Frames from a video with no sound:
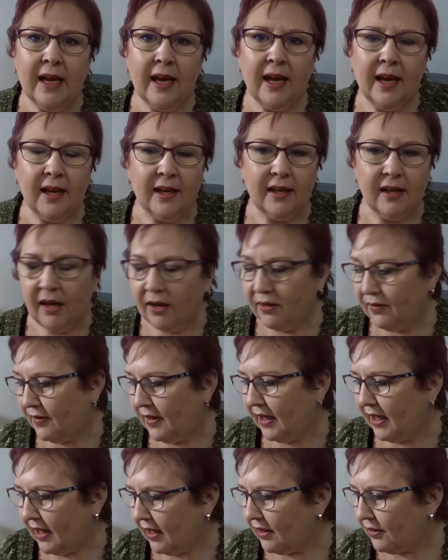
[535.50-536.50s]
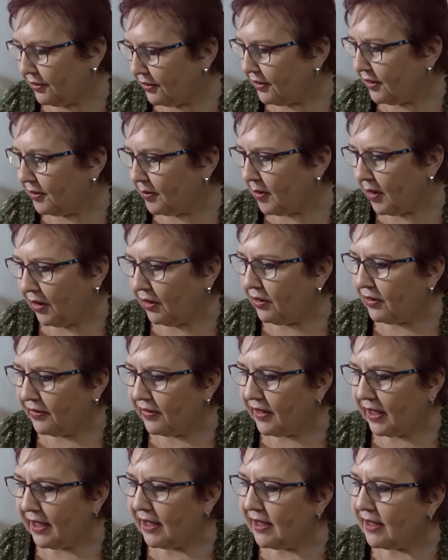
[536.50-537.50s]
and hopefully get through a lot
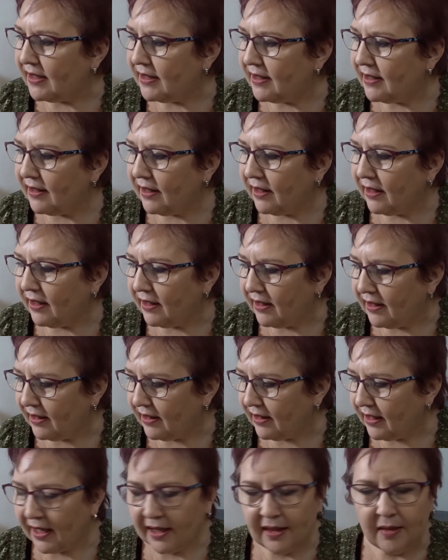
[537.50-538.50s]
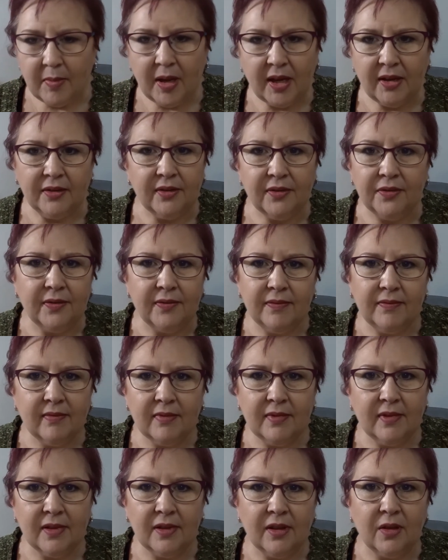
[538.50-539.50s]
of these and get them out of
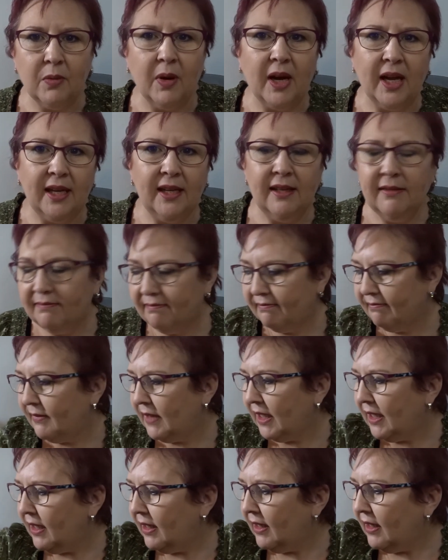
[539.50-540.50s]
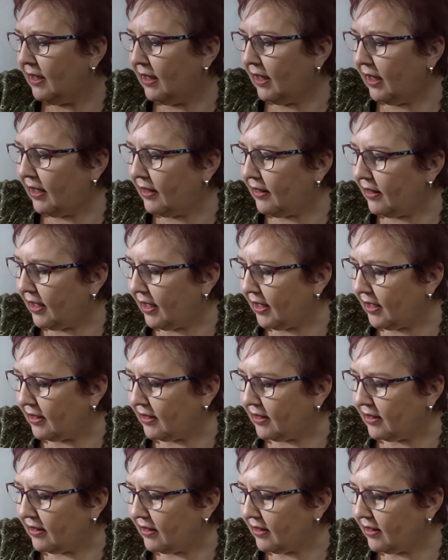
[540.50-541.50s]
the way. And
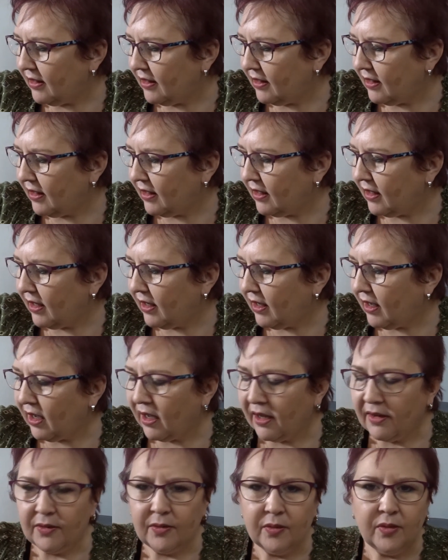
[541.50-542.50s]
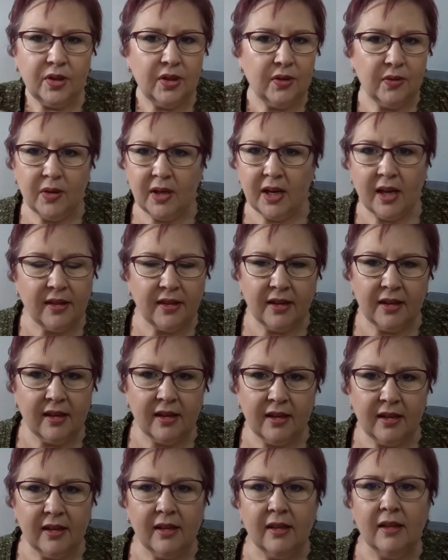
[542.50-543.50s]
then I'll do
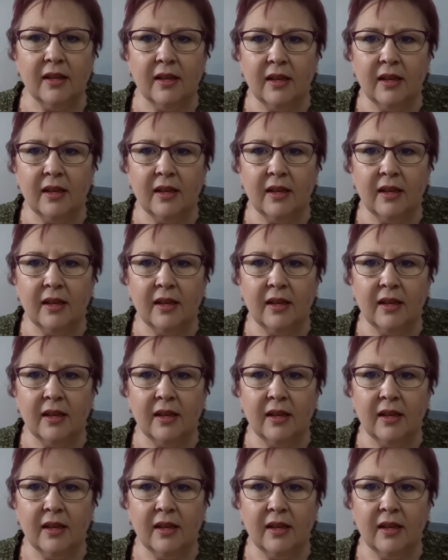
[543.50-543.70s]
another